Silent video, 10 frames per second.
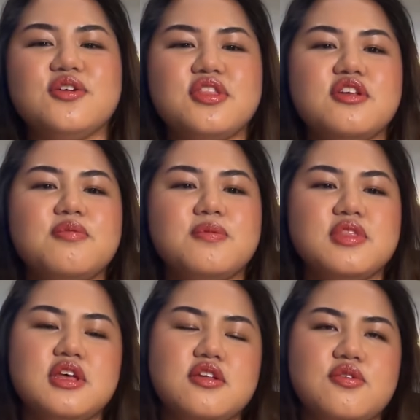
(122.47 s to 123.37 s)
know, these
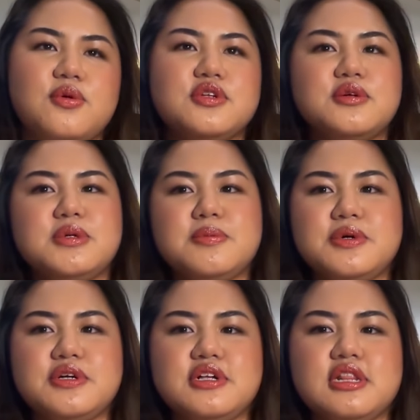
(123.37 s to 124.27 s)
older
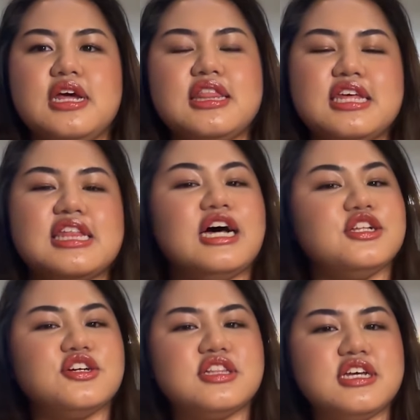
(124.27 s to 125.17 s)
people, like these
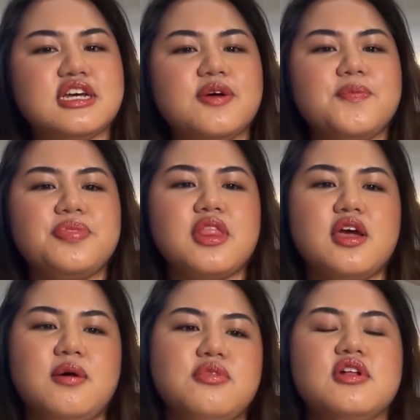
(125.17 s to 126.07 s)
elderly,
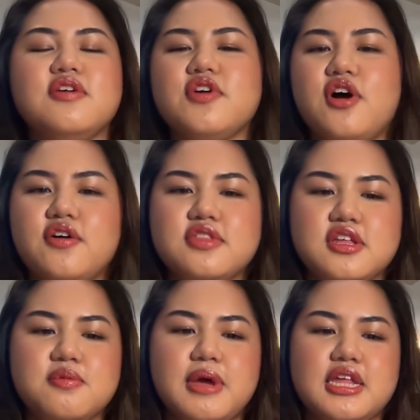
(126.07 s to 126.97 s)
they're living off
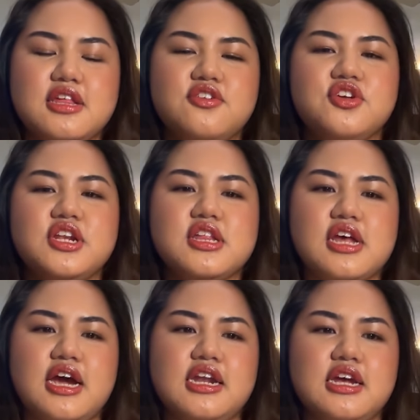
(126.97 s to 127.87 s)
these meds. And she
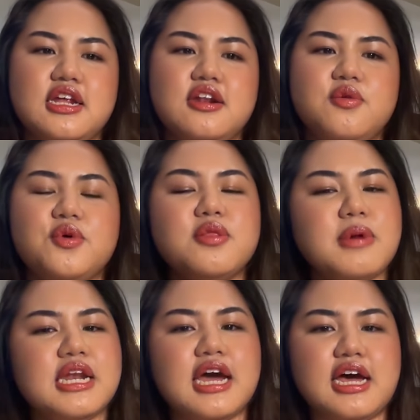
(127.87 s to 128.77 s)
decided with
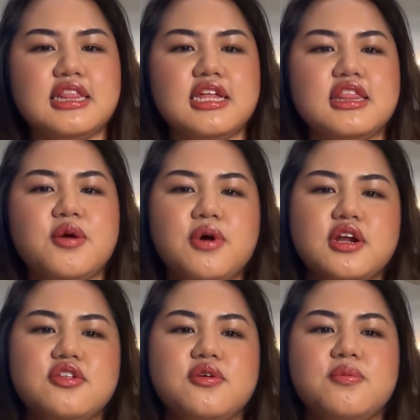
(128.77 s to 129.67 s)
my dad that they
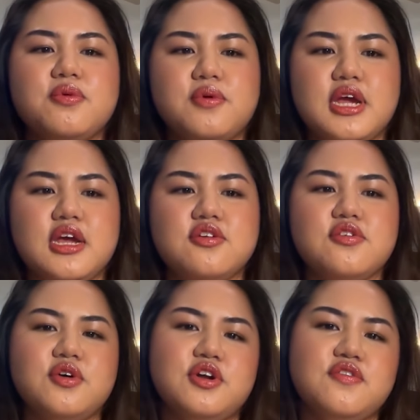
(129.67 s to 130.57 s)
wanted to bring
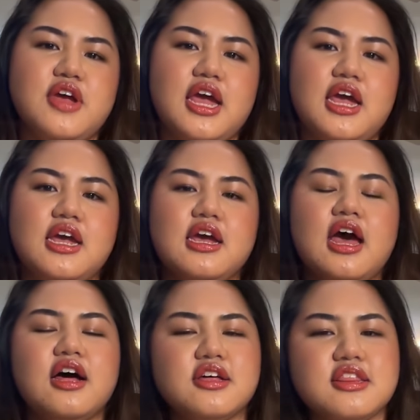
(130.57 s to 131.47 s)
sort of a
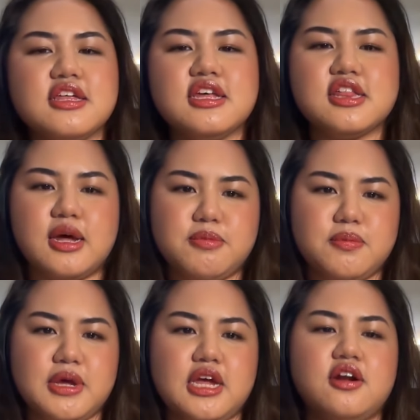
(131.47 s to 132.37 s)
healthy
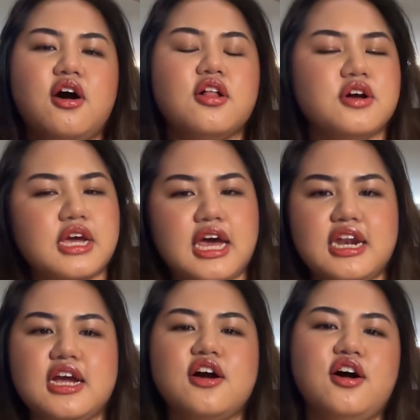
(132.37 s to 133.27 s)
supplement, all
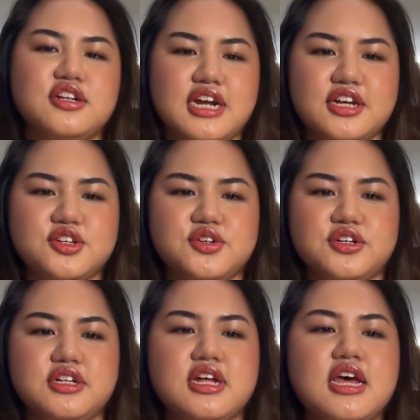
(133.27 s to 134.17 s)
organic, all
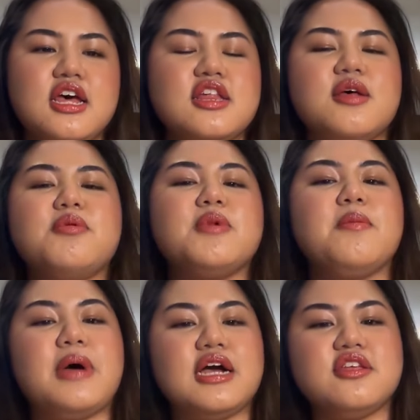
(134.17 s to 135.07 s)
natural
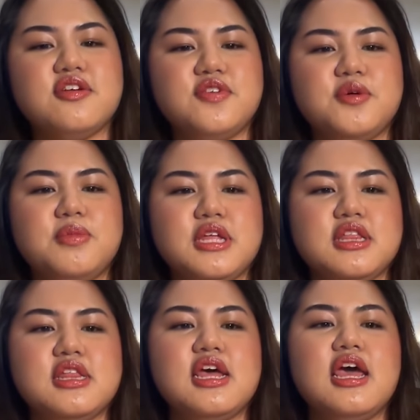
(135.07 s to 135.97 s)
supplement back to the
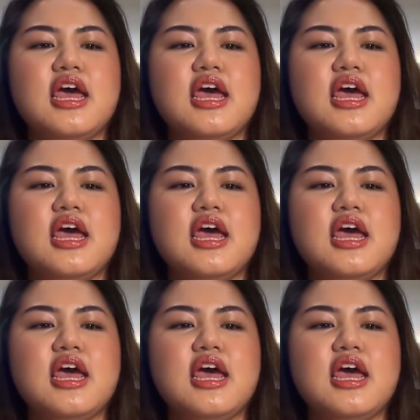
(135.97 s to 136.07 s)
Philippines